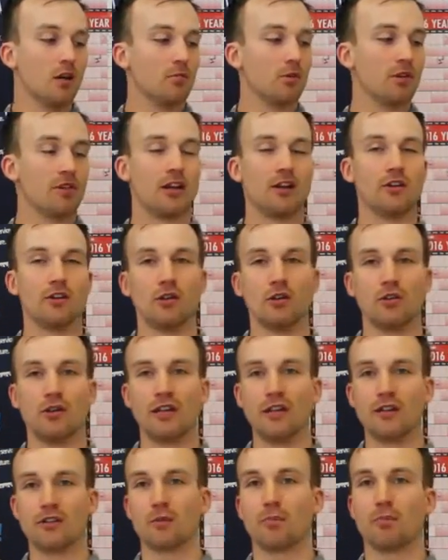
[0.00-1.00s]
but then you
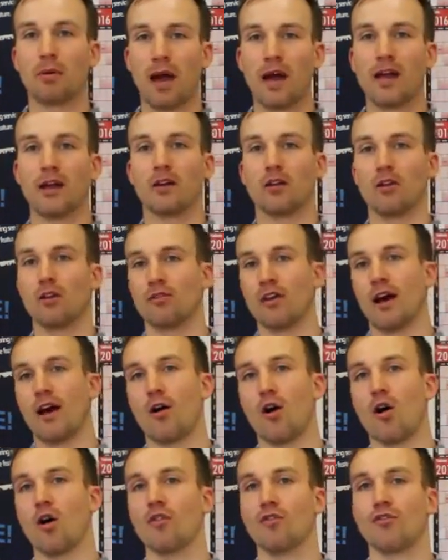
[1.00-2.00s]
need to pay a lot of
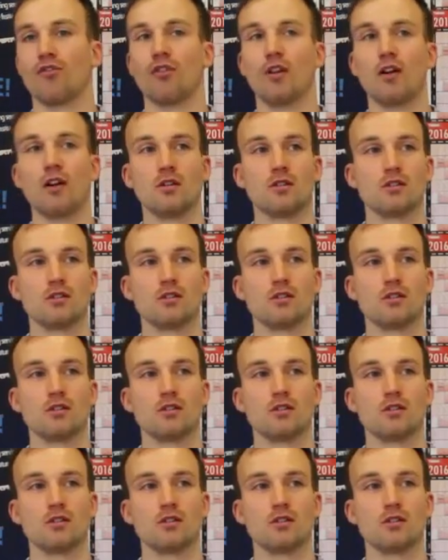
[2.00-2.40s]
that off